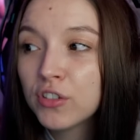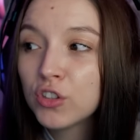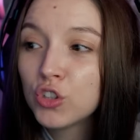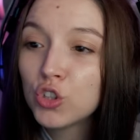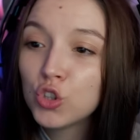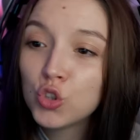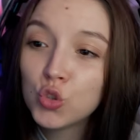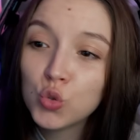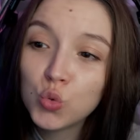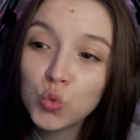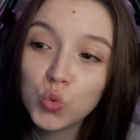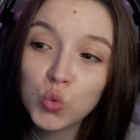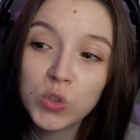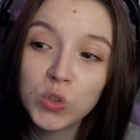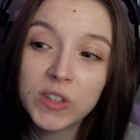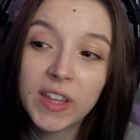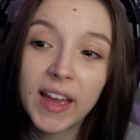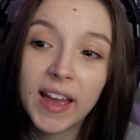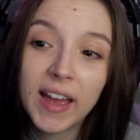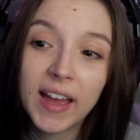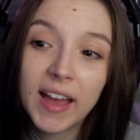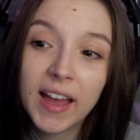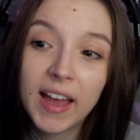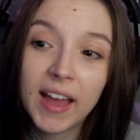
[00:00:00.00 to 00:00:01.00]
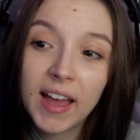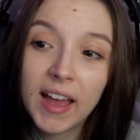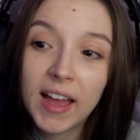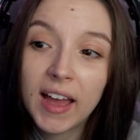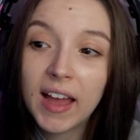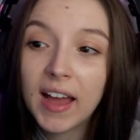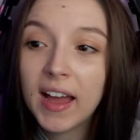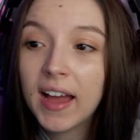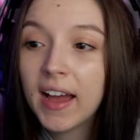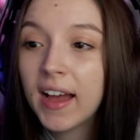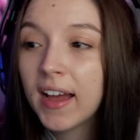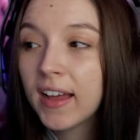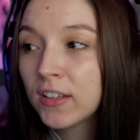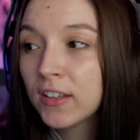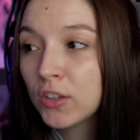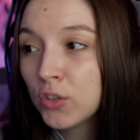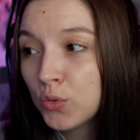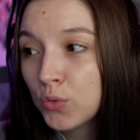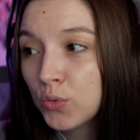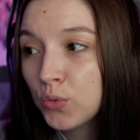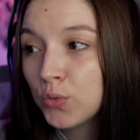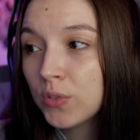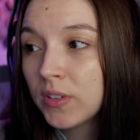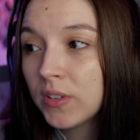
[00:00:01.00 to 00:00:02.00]
Do da,
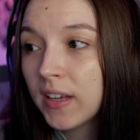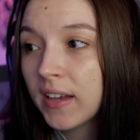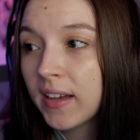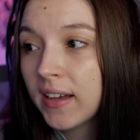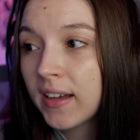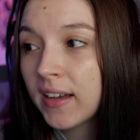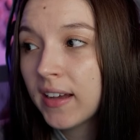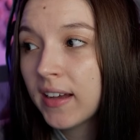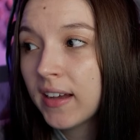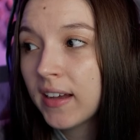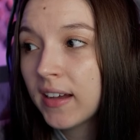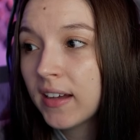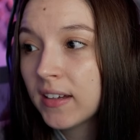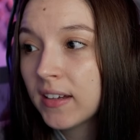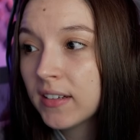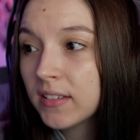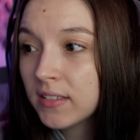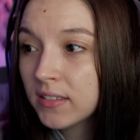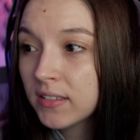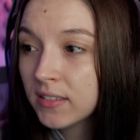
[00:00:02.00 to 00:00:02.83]
do da.